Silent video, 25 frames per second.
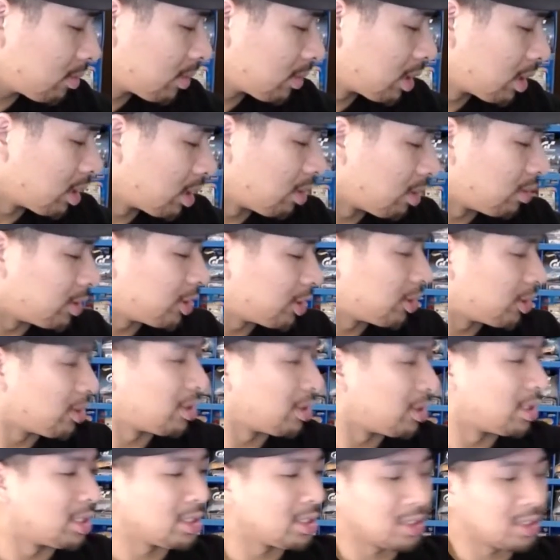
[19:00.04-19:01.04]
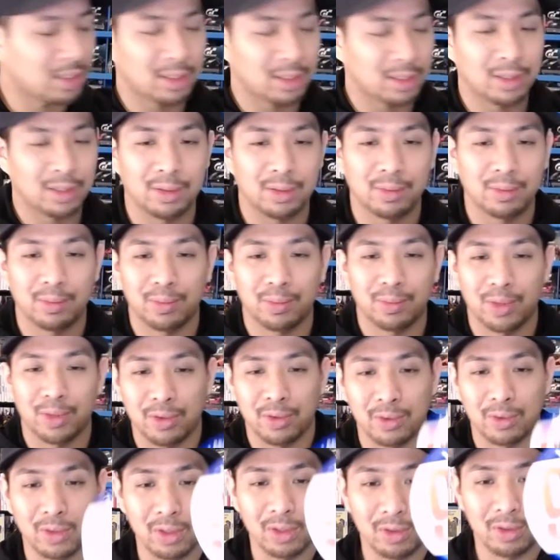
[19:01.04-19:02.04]
I'm going to show you this. It's a pretty
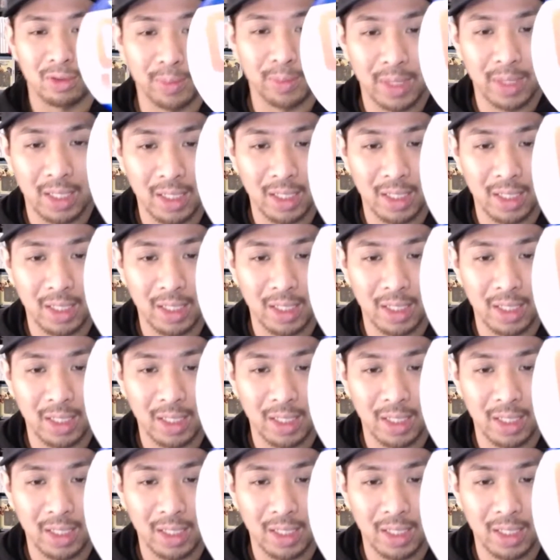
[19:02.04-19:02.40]
cool little pin